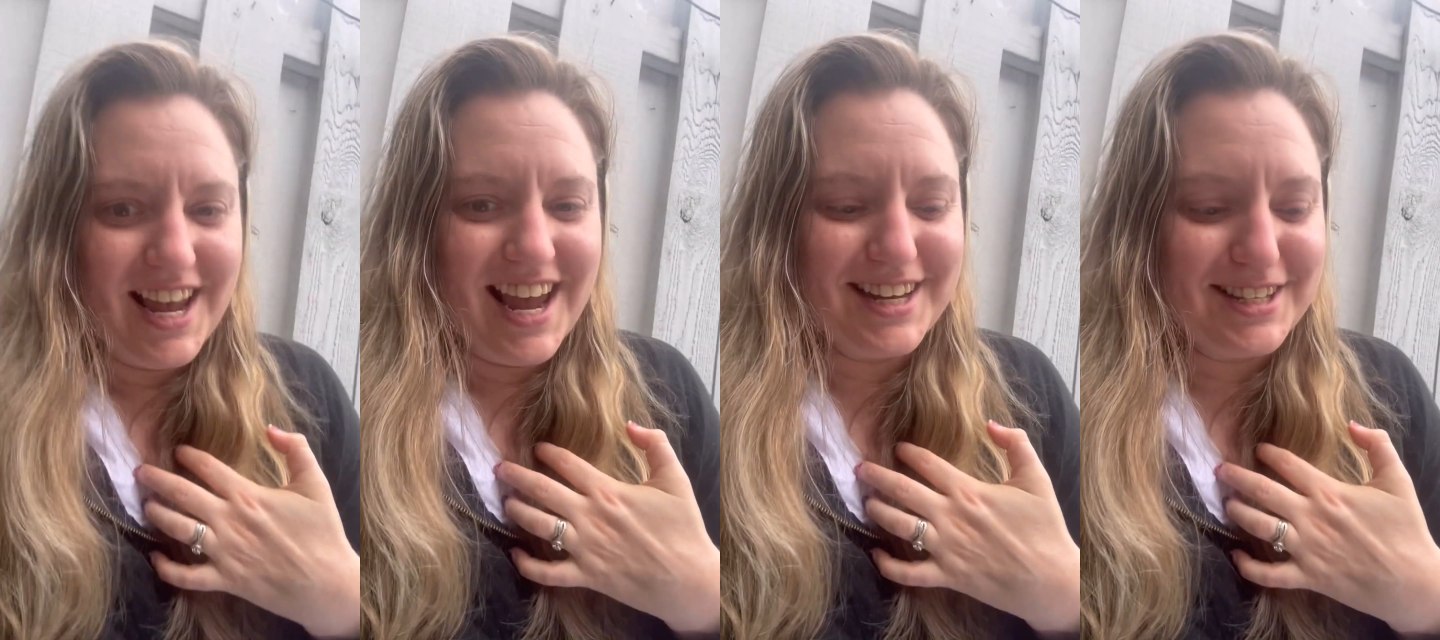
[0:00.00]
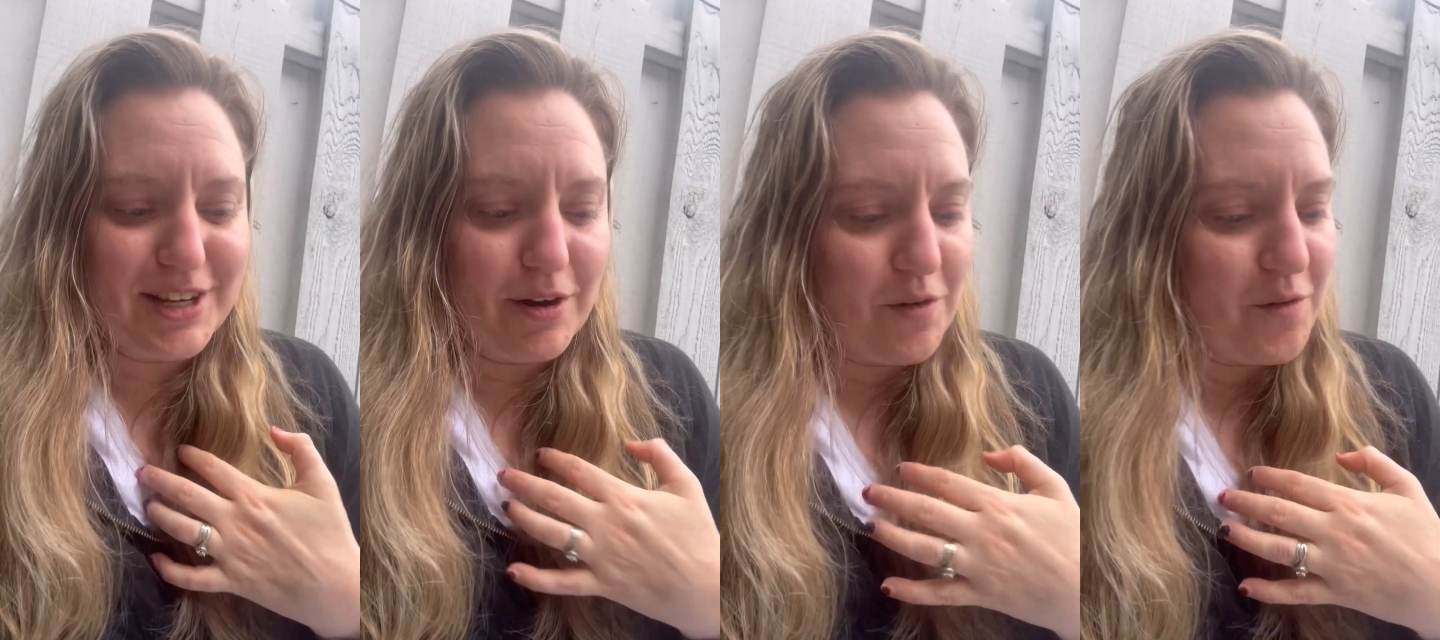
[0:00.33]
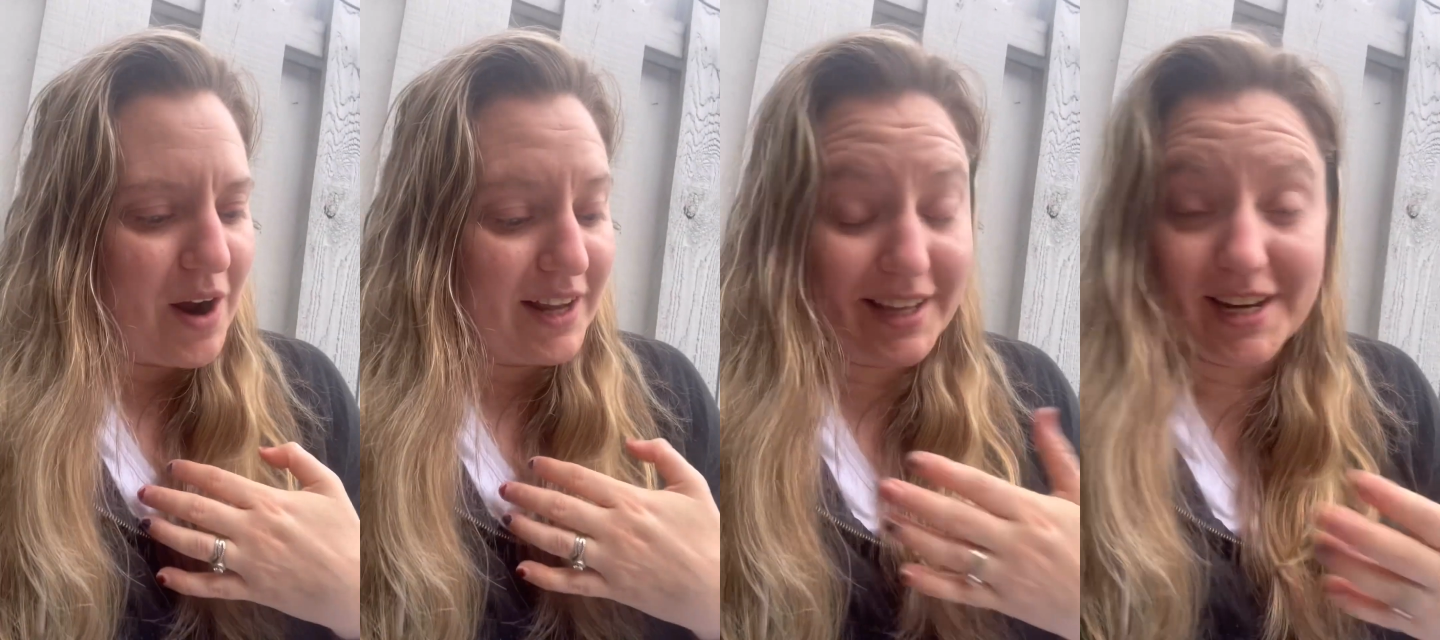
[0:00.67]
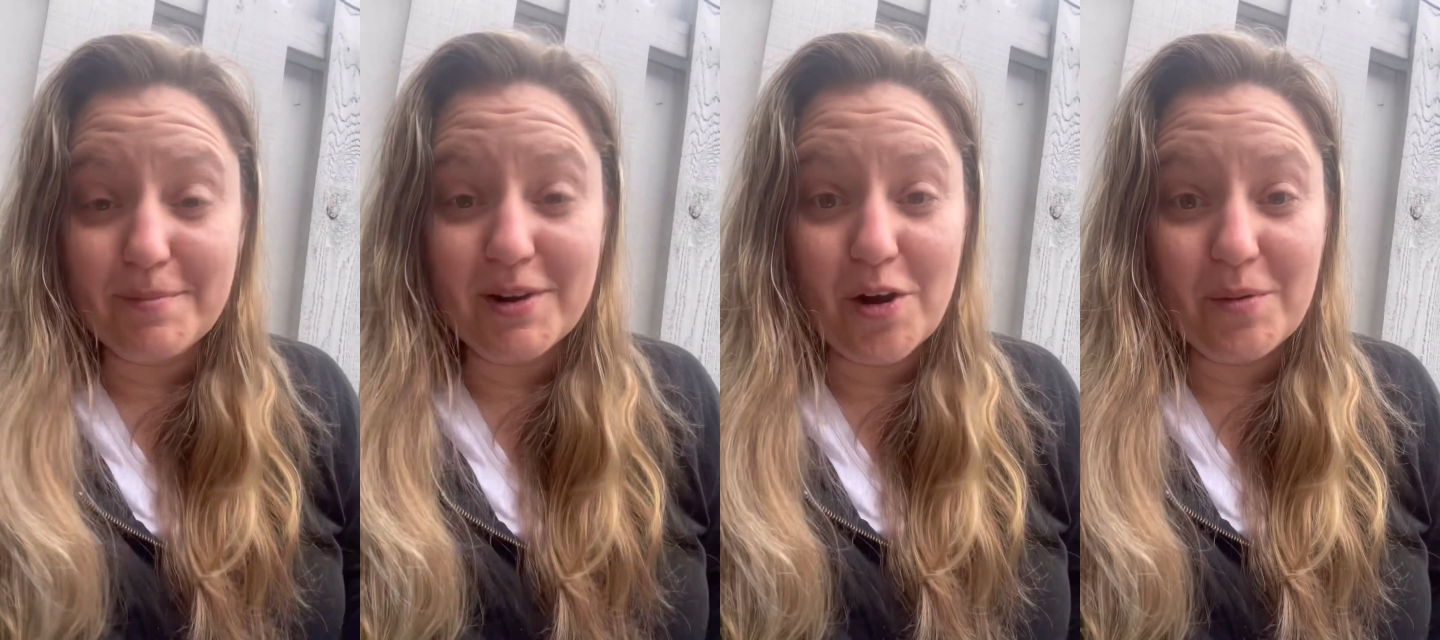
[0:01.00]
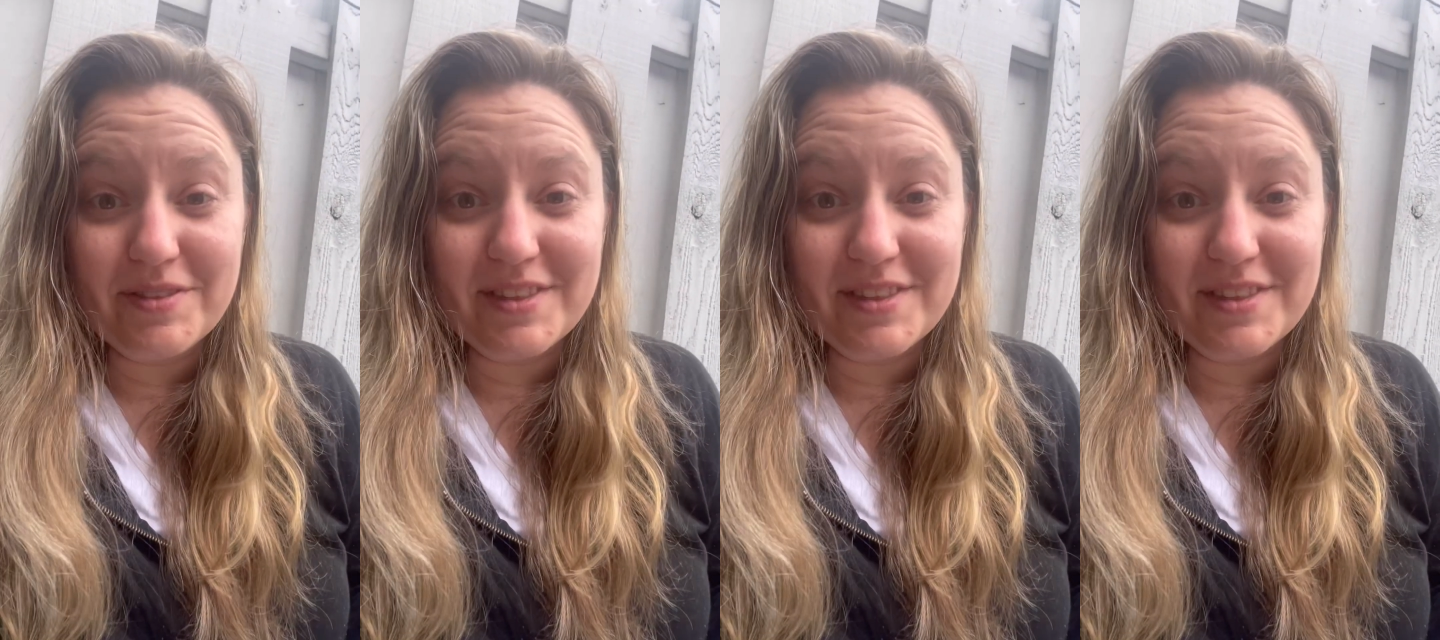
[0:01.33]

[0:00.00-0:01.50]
And so I let him go with